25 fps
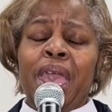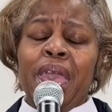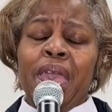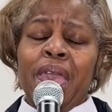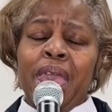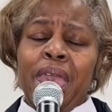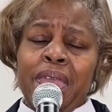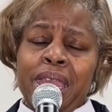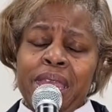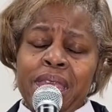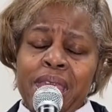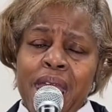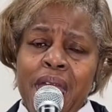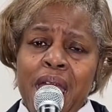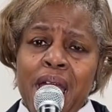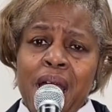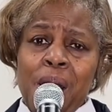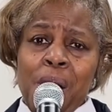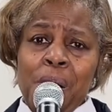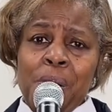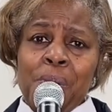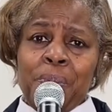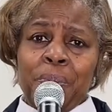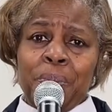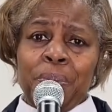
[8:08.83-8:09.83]
And
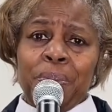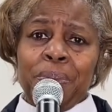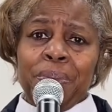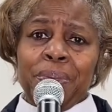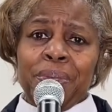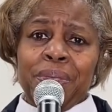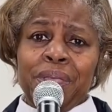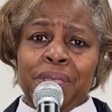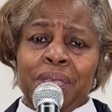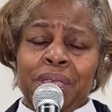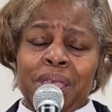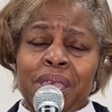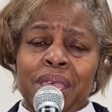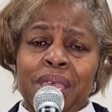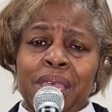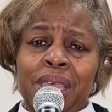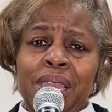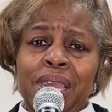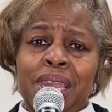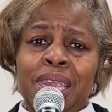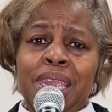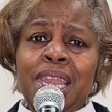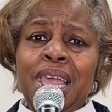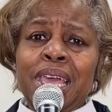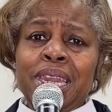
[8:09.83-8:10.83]
now,
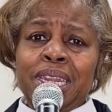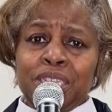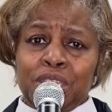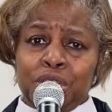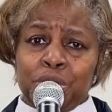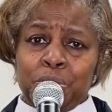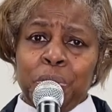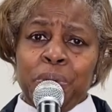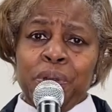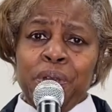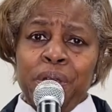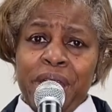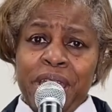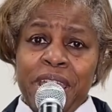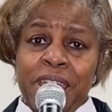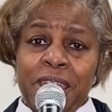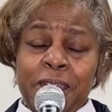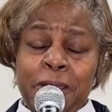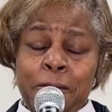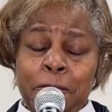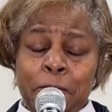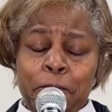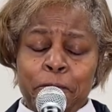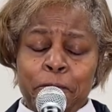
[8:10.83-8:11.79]
let us pray.